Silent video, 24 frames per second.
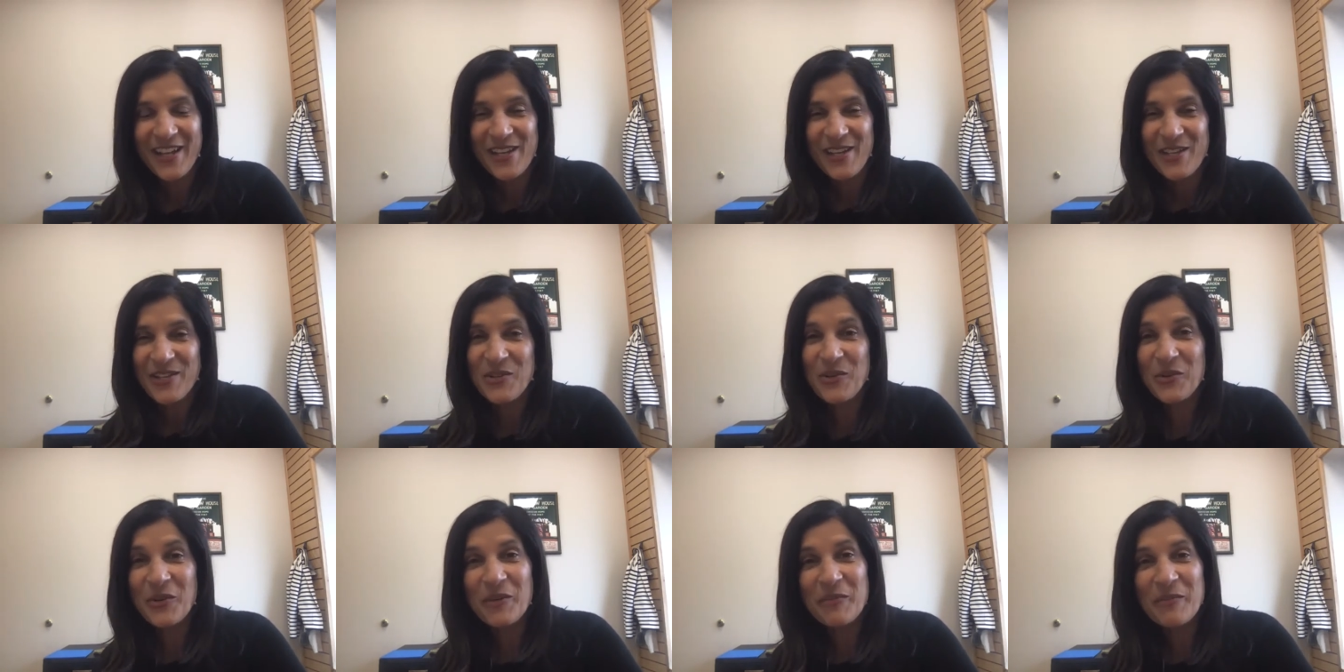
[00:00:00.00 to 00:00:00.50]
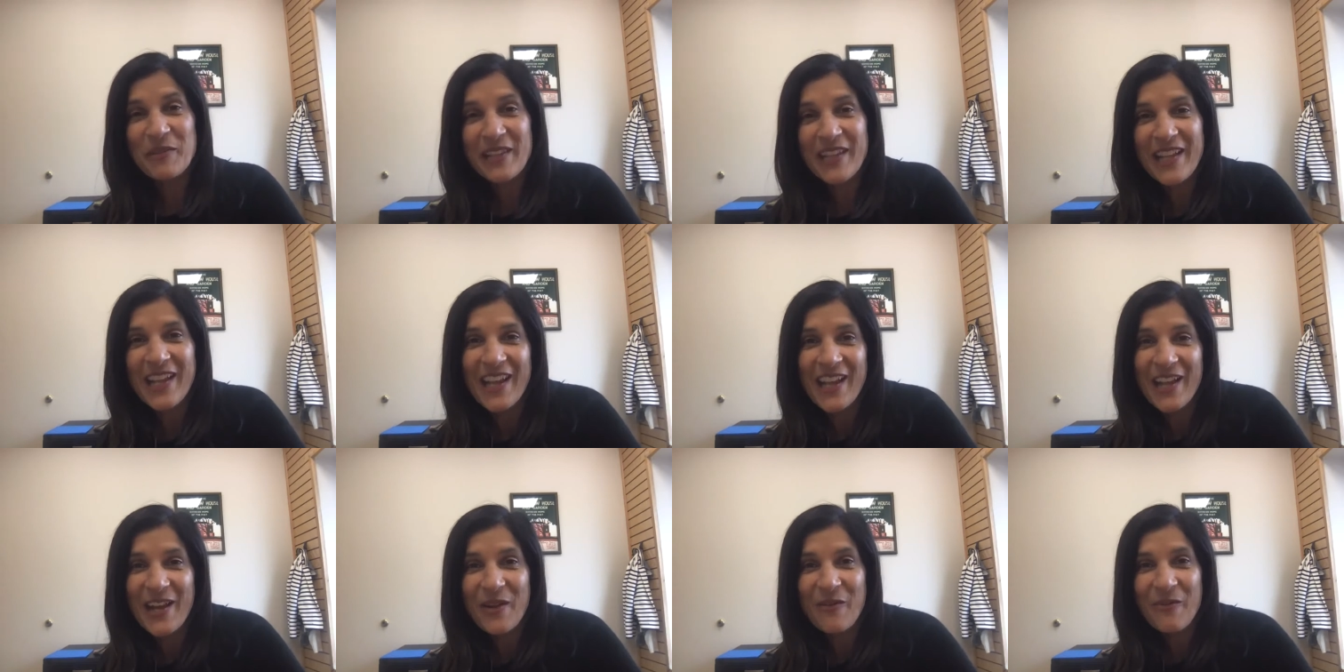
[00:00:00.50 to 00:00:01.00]

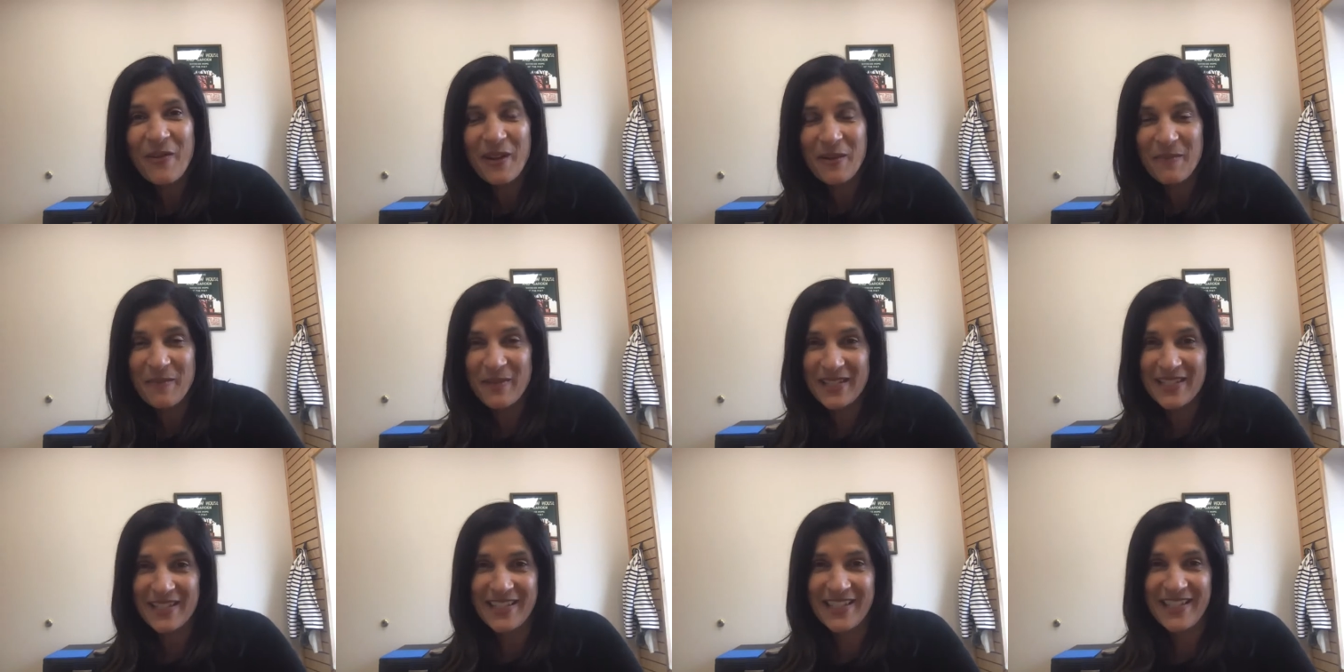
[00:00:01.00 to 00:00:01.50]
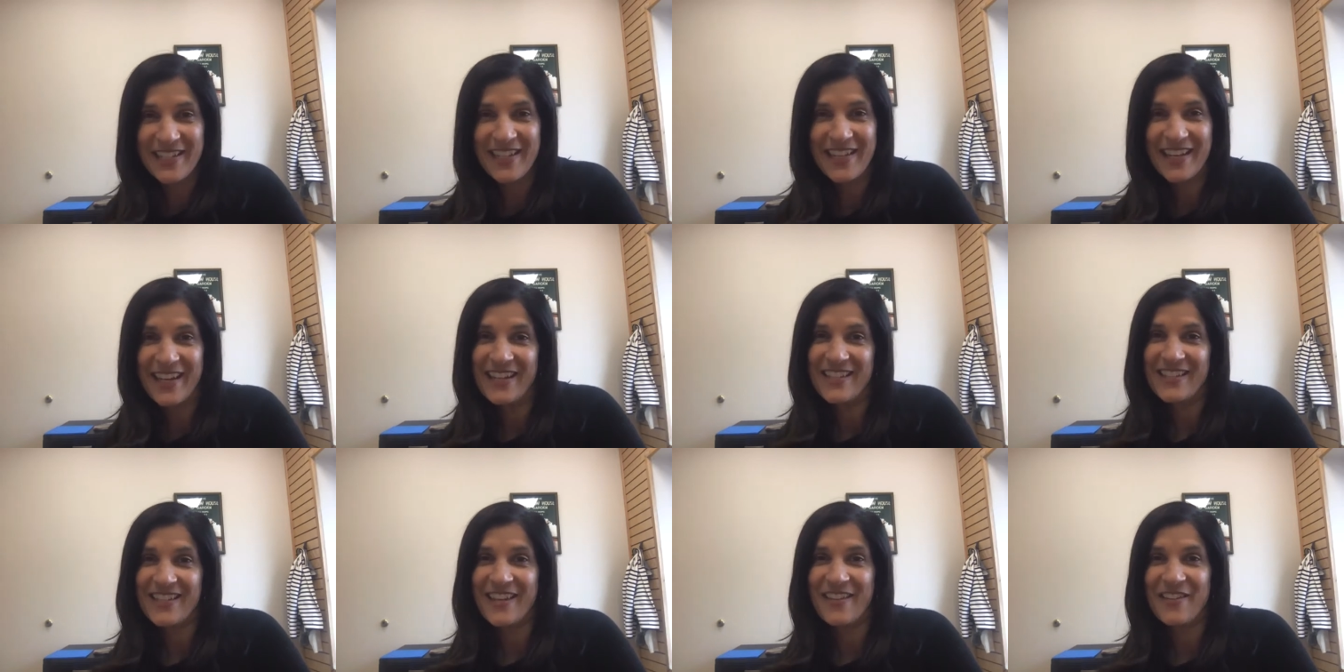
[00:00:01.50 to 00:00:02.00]
Normally, we'd be
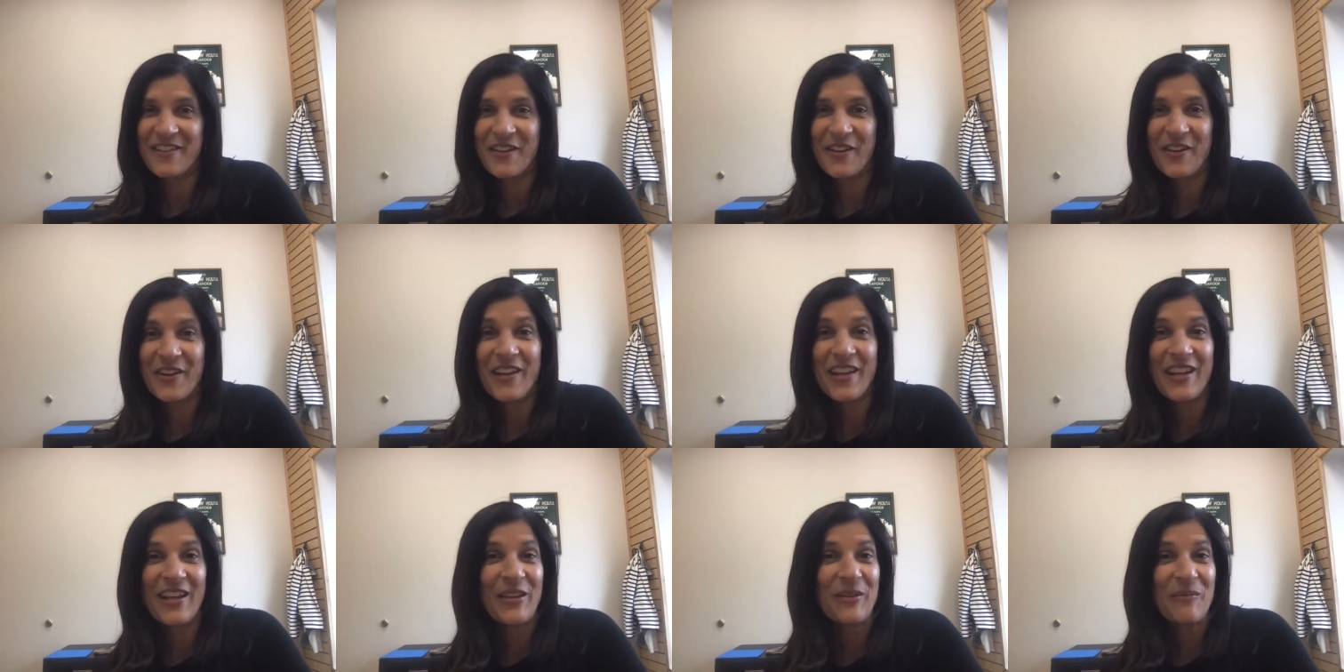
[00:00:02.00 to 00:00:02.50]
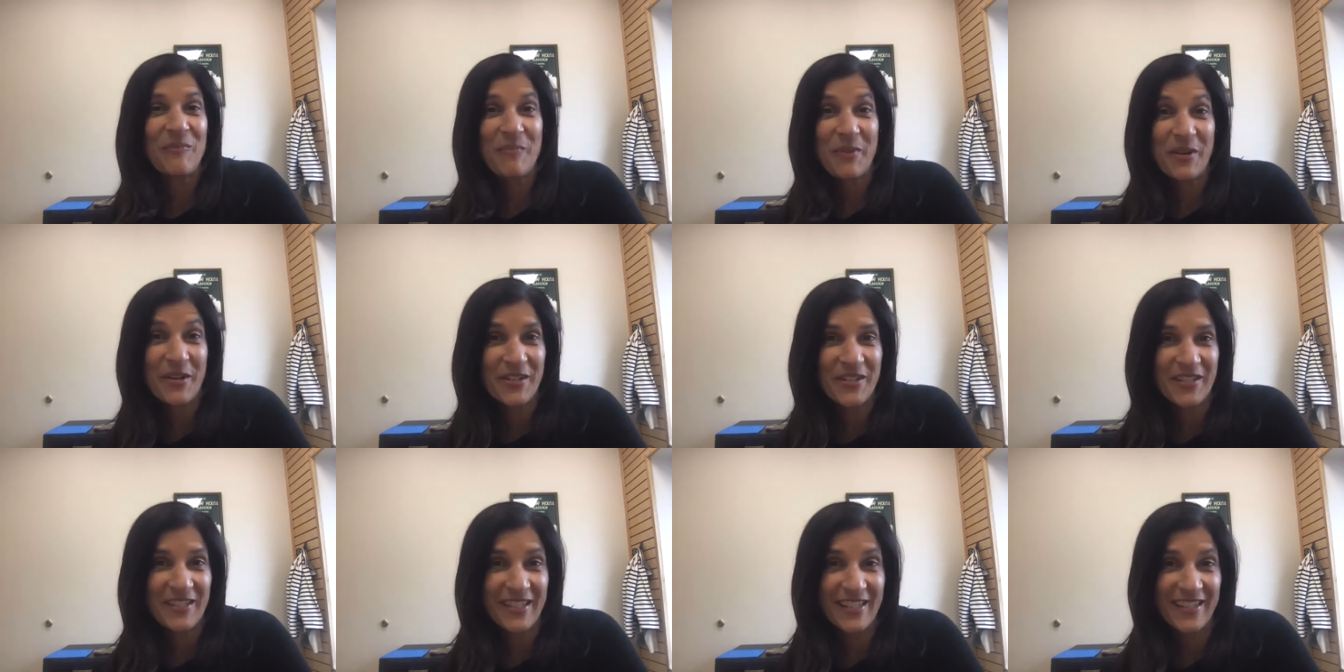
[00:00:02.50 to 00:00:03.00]
seeing each other in
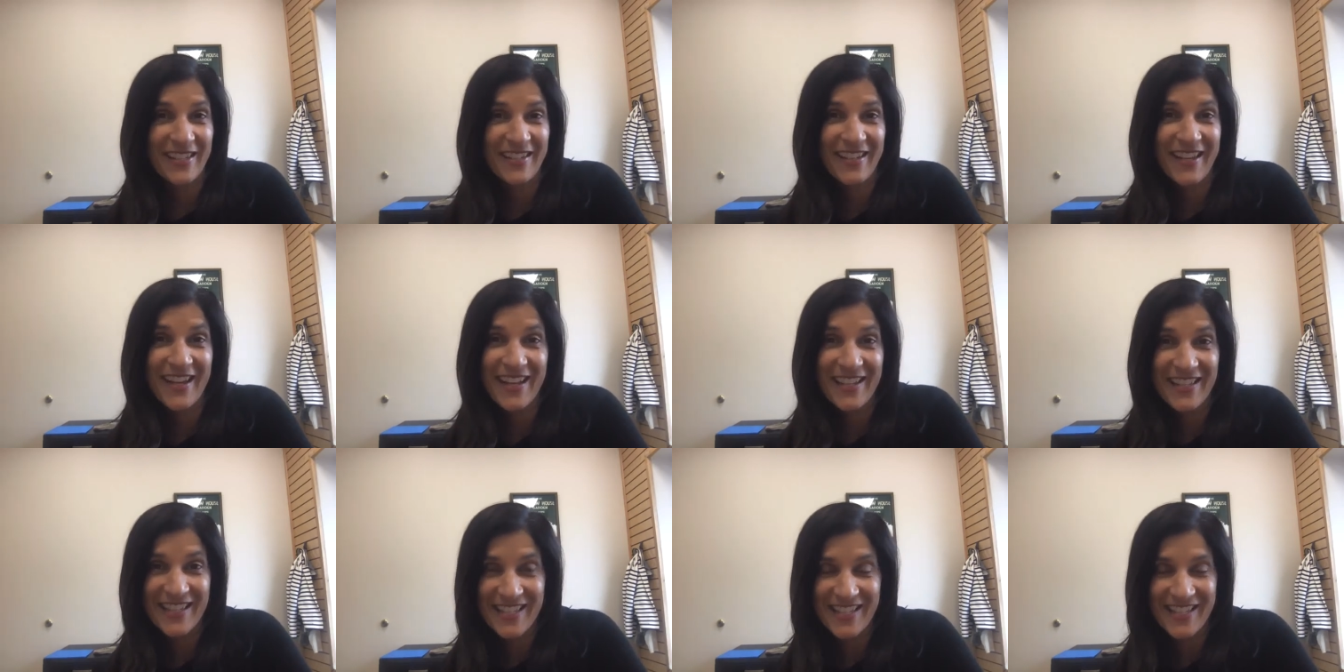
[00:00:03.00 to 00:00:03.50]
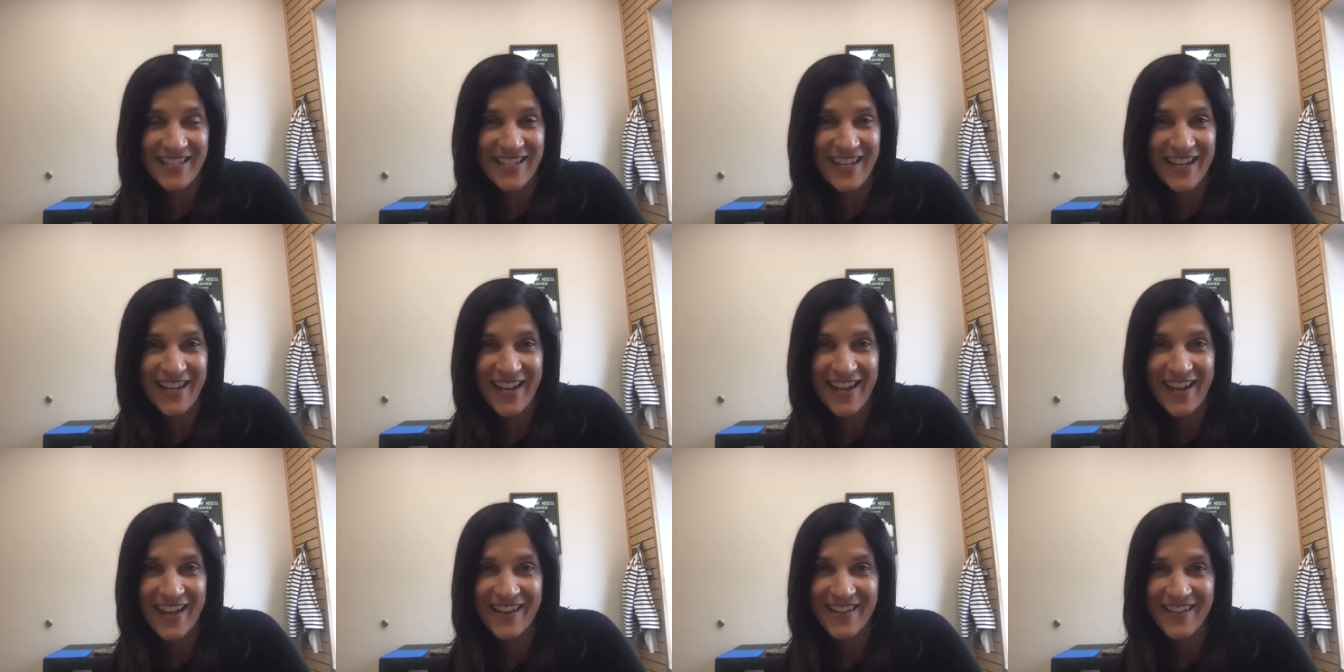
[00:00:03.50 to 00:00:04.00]
person at the
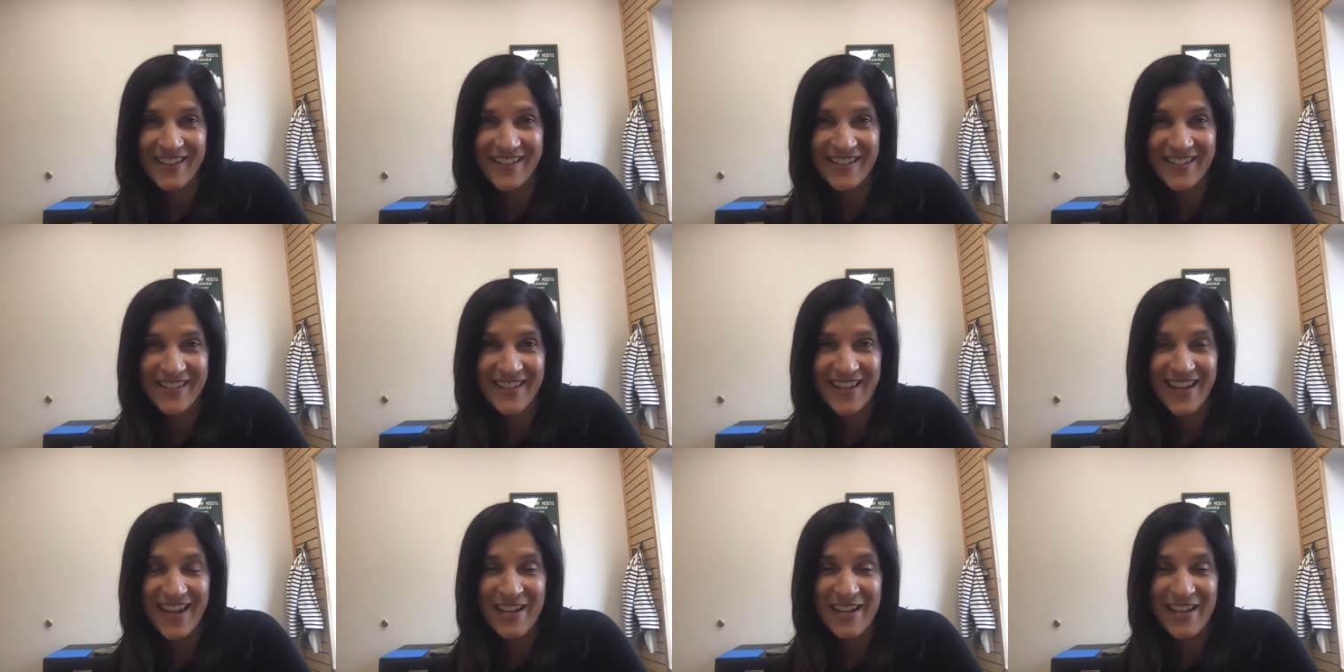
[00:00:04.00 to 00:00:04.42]
State House.